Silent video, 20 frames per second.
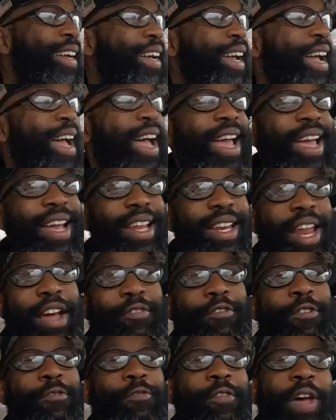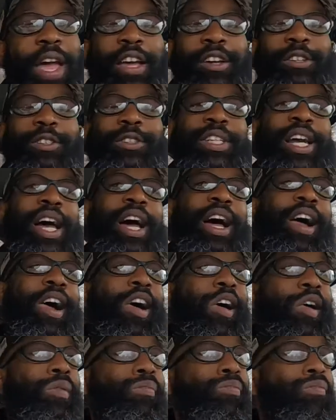hey, it never fails,
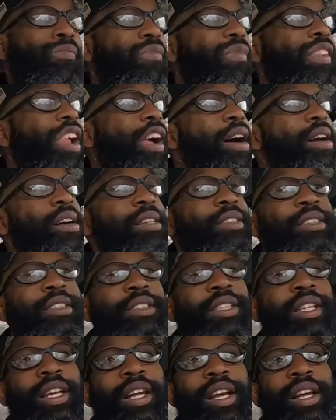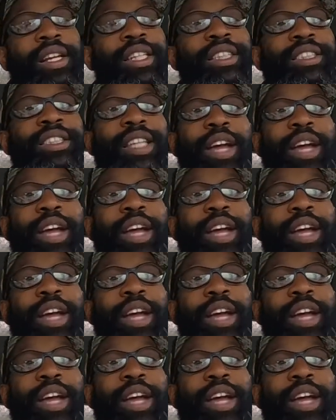y'all. It's